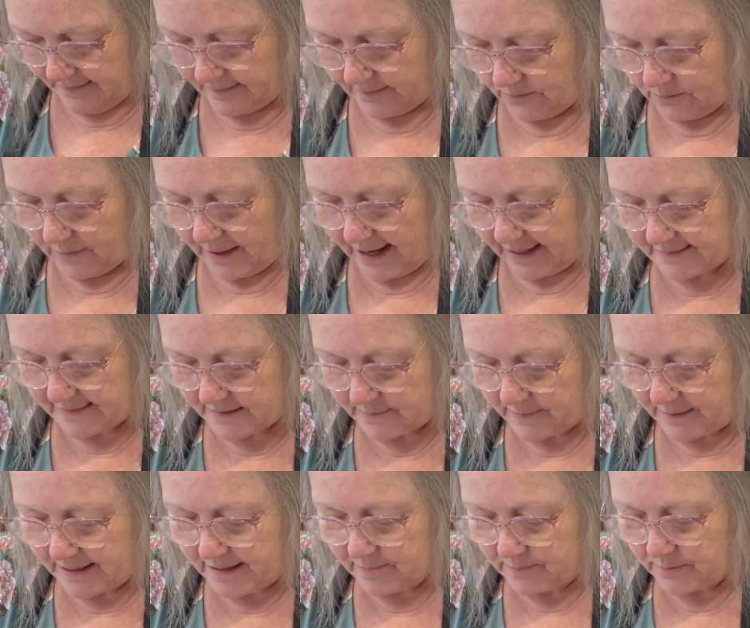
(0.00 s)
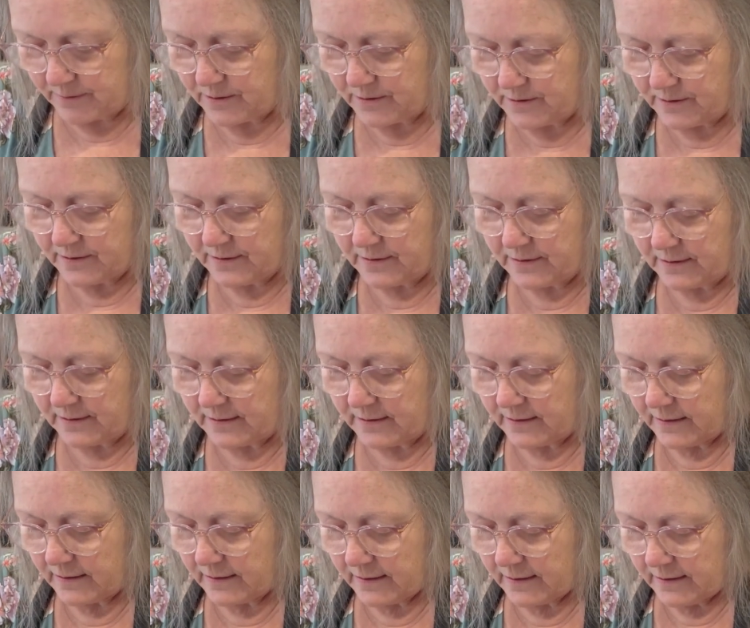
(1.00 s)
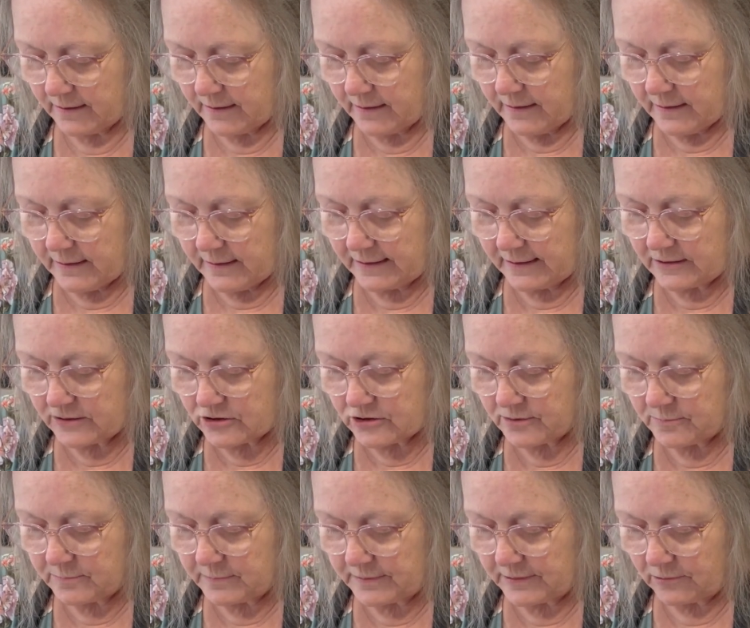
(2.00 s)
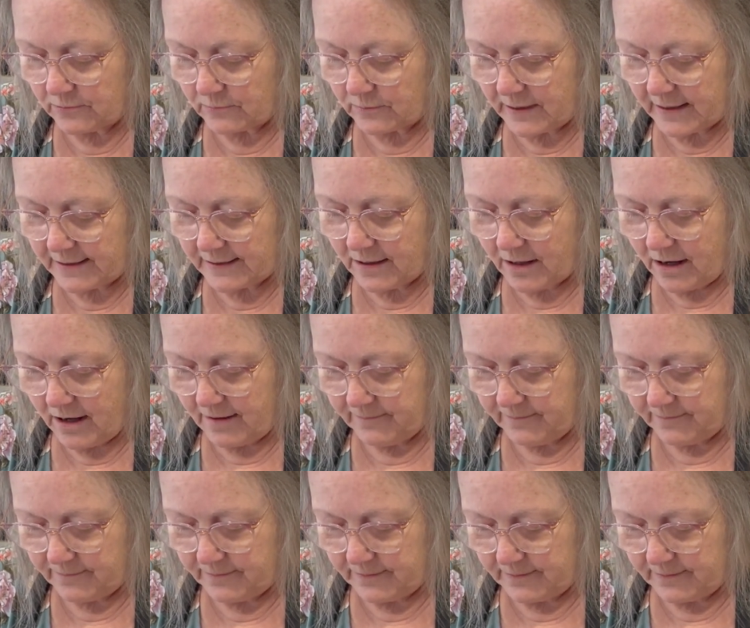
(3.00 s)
the wax paper. It should peel right off.